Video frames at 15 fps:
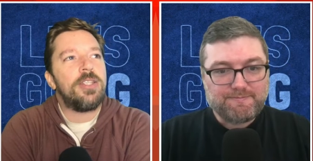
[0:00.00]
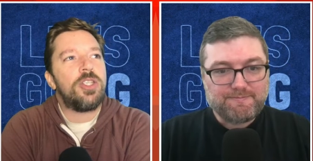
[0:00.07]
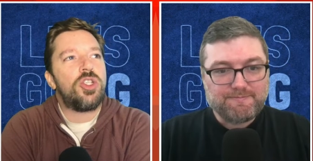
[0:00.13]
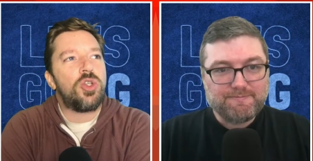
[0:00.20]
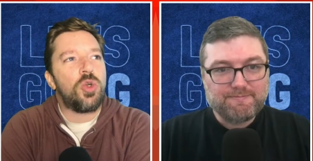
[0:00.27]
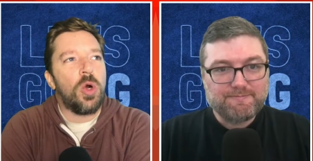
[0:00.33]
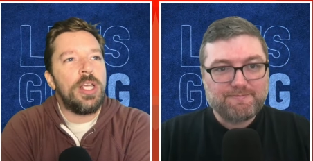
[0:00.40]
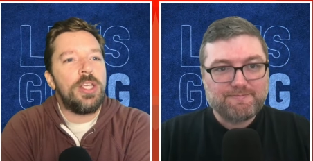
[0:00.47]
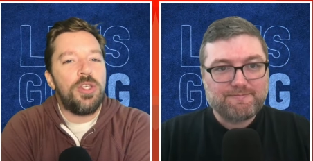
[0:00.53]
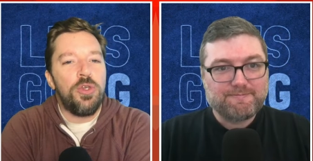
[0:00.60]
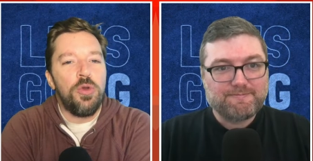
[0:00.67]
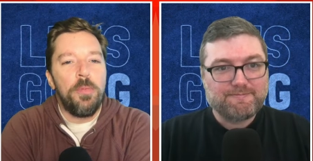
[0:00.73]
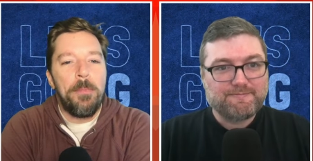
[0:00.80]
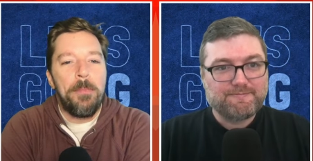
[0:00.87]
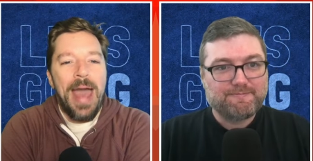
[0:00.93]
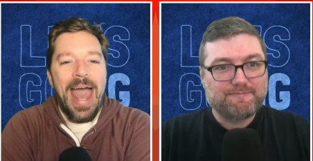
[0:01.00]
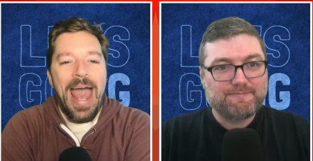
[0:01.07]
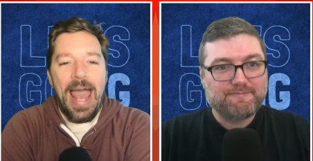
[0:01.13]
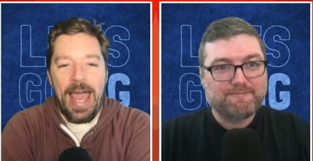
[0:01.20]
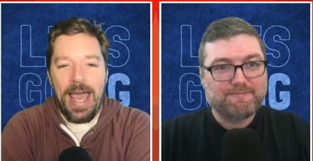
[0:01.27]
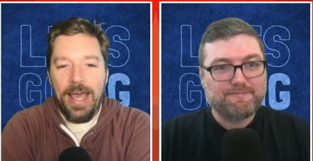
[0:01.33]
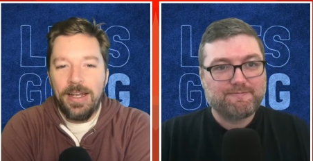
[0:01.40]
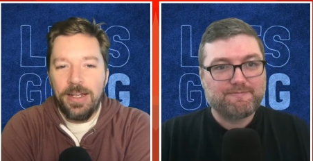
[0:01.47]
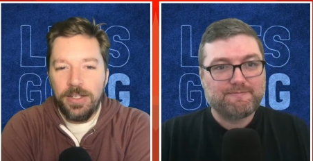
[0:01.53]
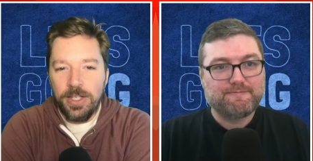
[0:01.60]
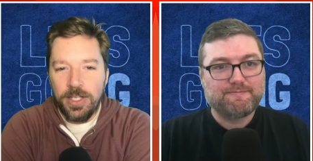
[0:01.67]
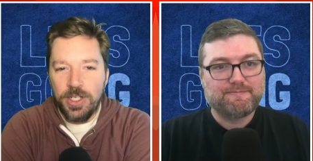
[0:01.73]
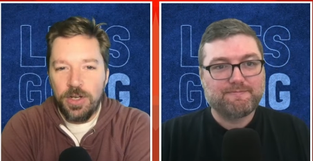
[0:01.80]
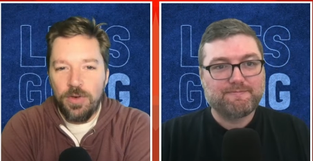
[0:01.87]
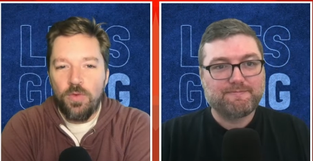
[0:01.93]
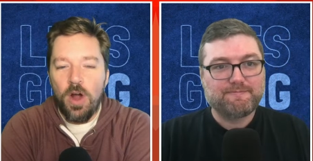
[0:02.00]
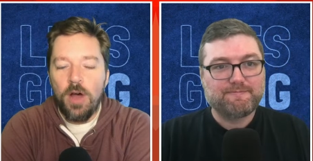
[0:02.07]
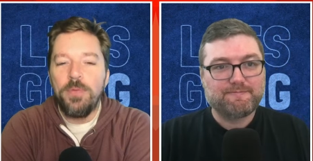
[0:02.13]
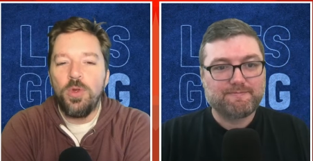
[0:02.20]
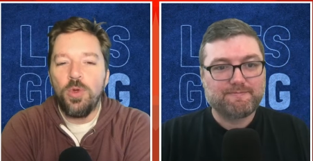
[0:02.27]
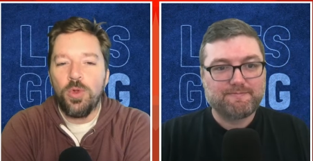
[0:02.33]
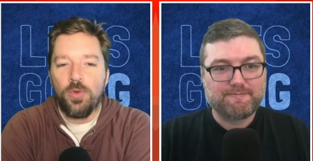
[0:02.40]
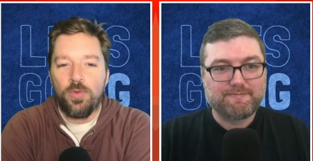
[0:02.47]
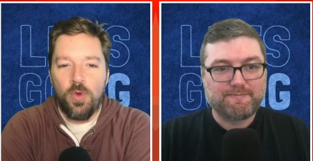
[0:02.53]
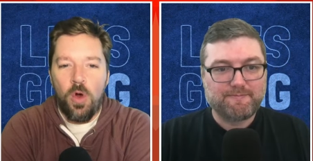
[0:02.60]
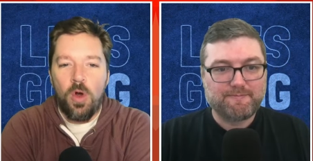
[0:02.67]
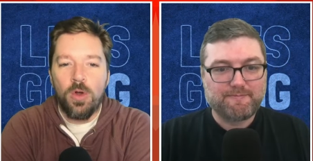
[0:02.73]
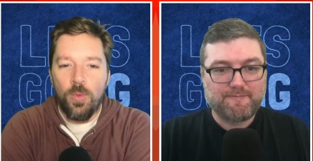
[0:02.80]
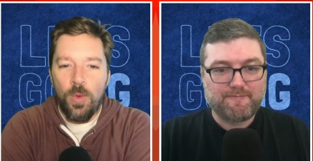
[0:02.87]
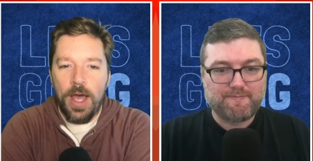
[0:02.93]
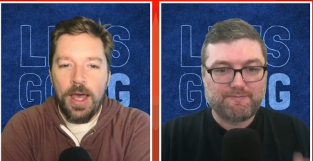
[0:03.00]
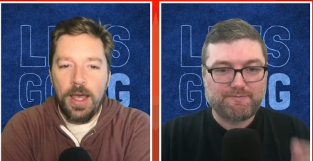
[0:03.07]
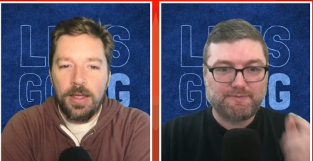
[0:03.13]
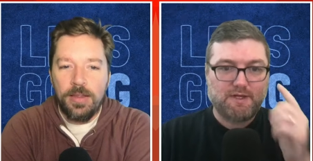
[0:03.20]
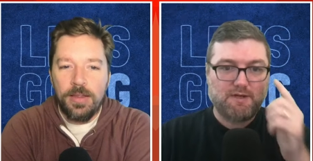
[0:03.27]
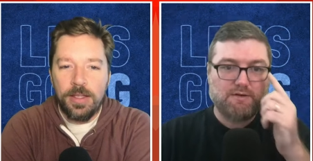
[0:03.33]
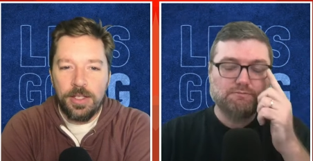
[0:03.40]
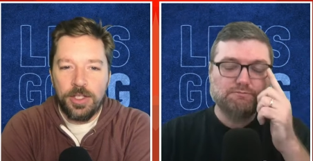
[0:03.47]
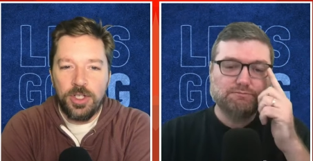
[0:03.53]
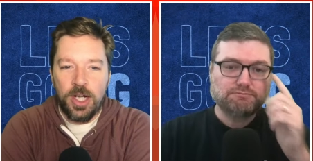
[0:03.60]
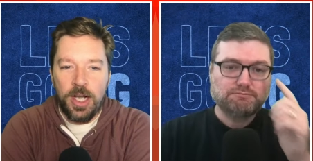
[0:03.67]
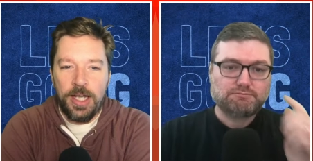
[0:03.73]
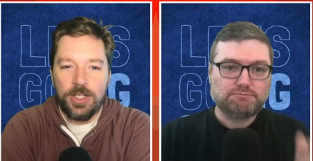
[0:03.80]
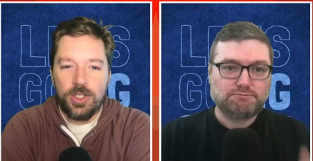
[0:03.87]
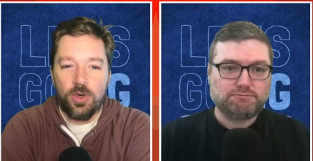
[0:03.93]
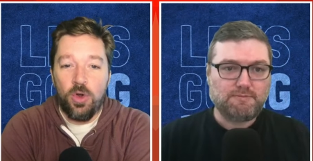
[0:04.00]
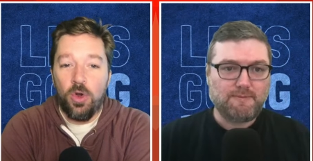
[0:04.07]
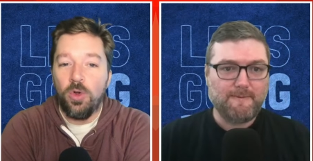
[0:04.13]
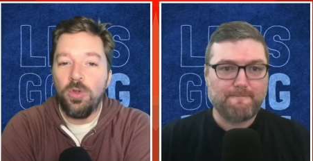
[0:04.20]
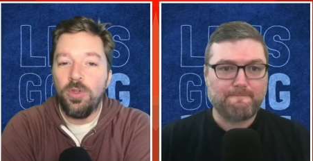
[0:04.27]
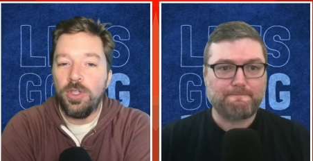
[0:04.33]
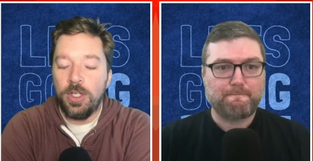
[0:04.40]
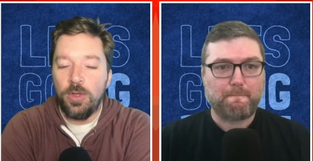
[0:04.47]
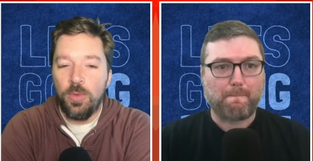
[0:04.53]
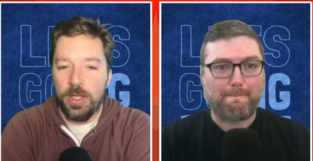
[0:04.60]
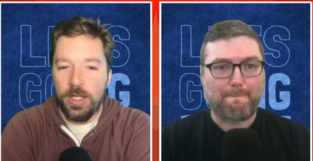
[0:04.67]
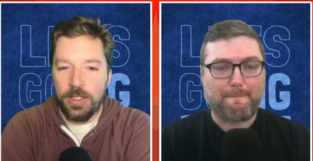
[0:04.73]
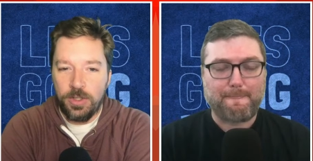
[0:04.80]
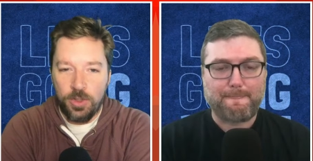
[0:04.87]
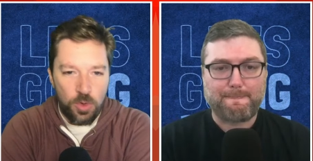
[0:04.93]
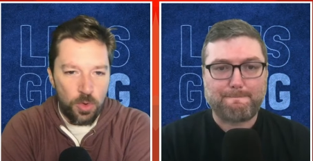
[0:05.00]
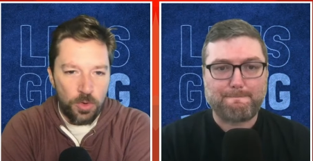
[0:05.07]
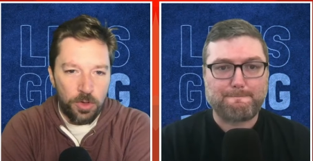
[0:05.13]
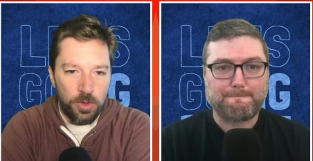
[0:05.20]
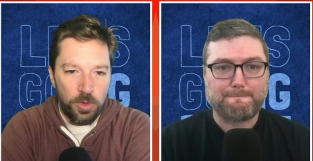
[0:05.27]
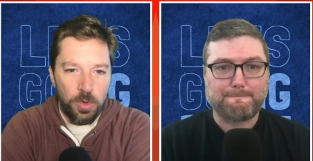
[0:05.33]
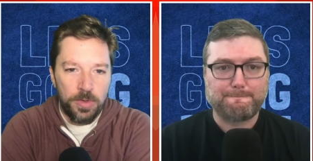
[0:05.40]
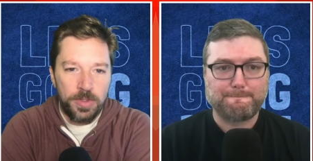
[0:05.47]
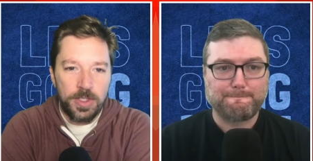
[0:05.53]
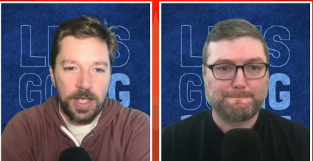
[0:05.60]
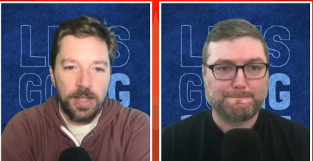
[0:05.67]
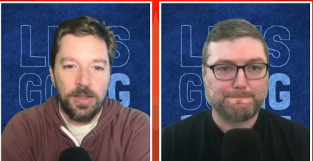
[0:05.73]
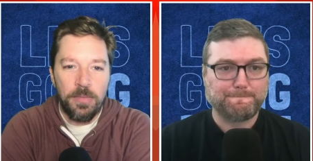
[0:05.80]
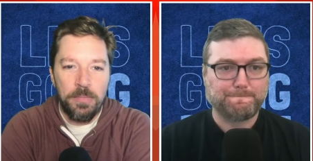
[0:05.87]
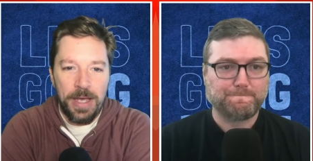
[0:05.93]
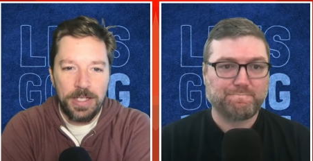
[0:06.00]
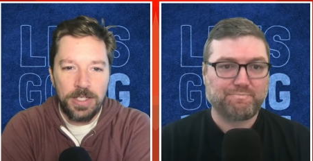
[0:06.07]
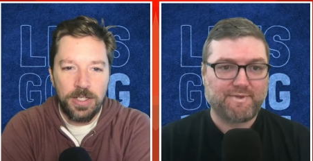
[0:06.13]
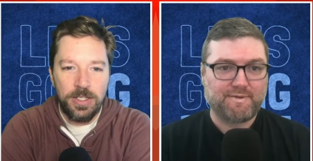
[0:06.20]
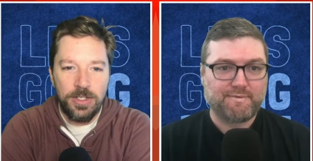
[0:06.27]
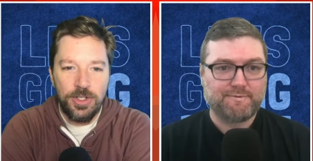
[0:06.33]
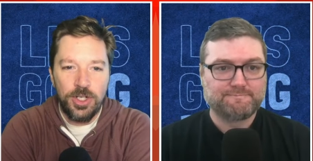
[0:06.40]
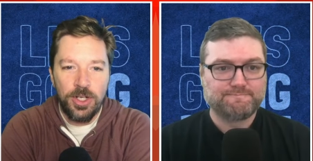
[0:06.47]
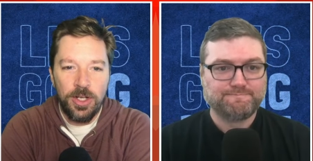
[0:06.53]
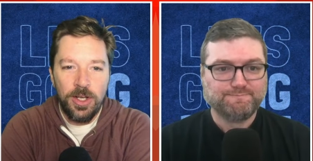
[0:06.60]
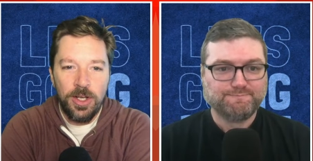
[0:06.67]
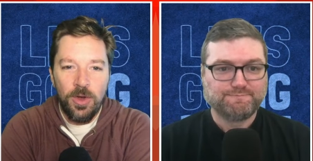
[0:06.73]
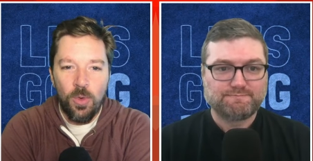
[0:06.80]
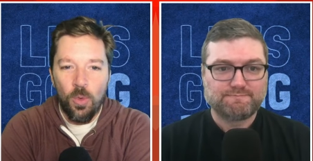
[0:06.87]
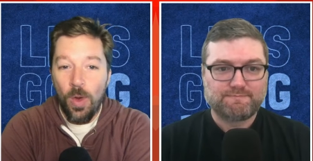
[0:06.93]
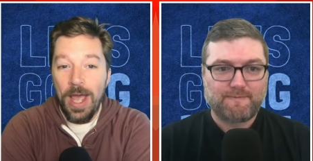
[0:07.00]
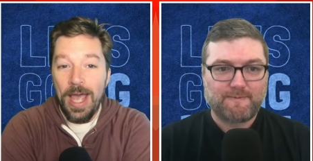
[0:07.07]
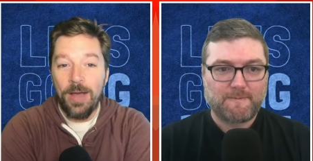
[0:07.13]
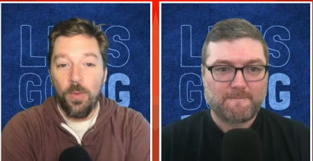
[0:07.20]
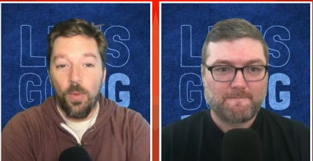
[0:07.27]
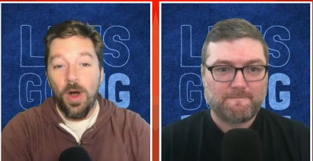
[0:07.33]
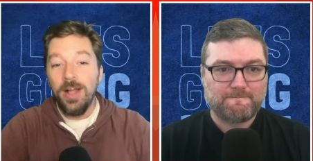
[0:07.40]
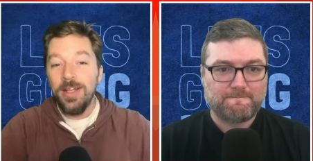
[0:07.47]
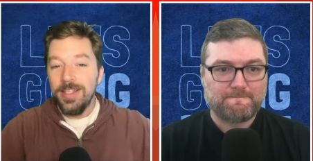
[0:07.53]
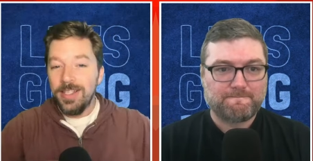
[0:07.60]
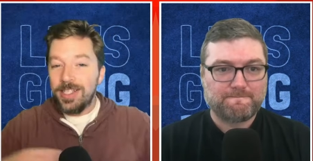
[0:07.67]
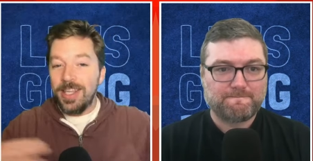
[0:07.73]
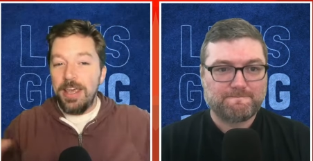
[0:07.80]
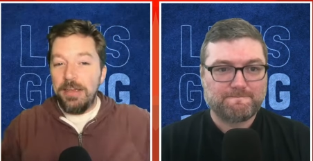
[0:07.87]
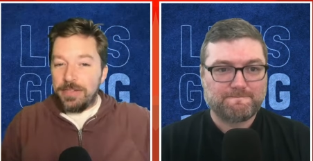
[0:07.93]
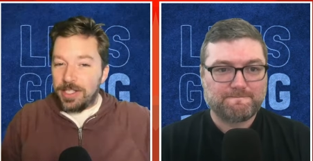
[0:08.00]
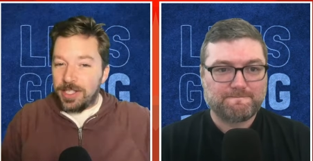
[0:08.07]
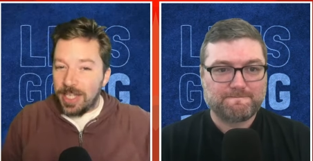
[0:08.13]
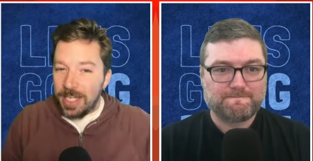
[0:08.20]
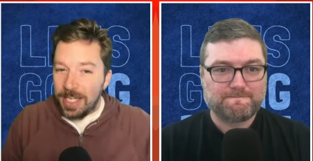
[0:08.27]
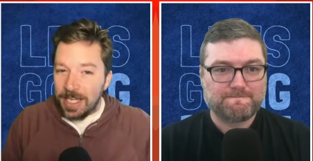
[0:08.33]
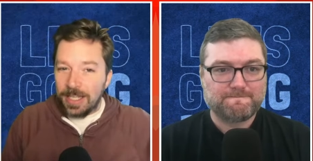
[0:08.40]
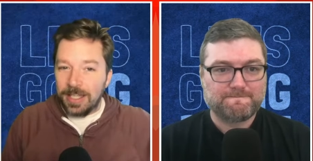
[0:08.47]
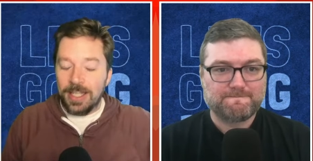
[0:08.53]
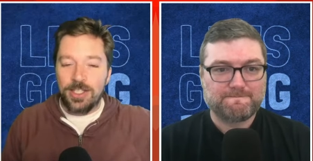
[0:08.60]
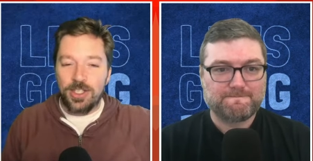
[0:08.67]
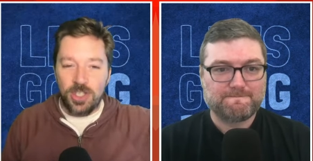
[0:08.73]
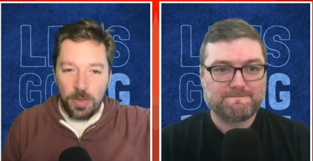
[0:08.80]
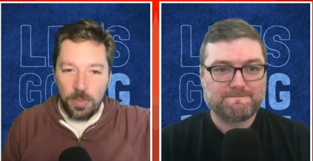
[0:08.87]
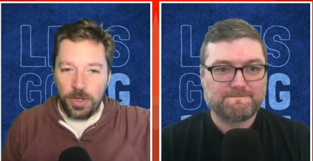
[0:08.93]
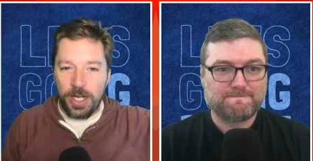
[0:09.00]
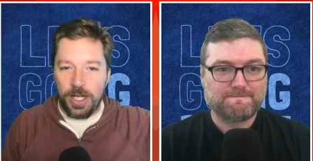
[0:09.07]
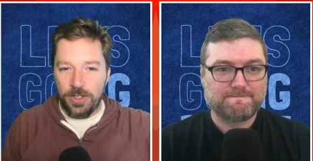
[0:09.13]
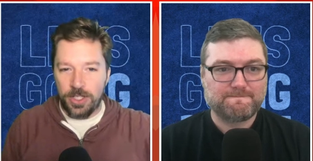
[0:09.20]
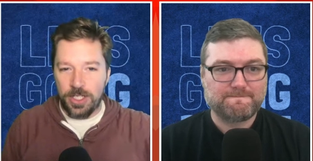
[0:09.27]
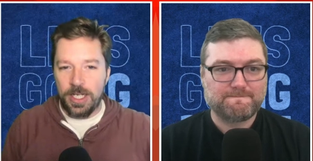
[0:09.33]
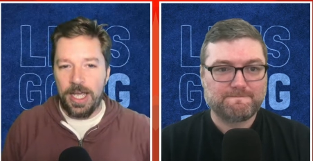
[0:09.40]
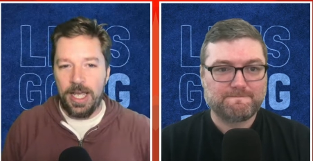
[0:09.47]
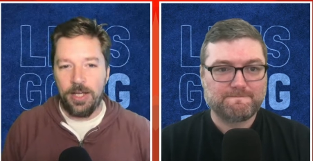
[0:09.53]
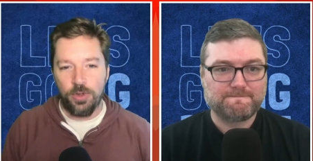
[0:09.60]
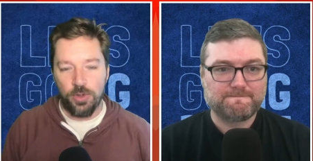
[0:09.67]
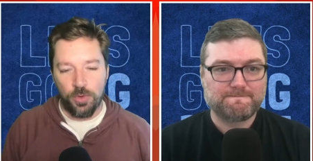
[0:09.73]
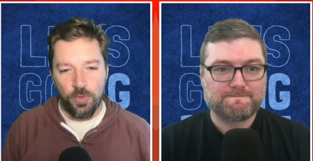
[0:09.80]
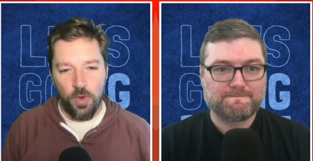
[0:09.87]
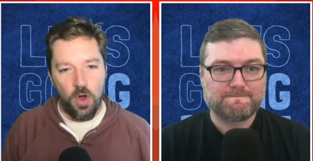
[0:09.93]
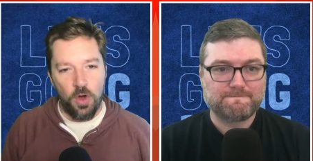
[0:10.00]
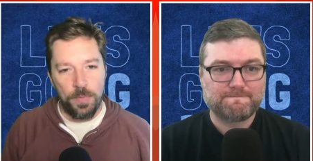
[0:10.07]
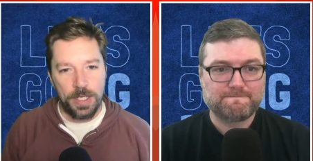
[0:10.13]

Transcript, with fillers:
Speaker 1: strike you bad? Does it rub you the wrong way that the Giants are only willing to, quote unquote, send the message when once they've seen that someone else can handle the role?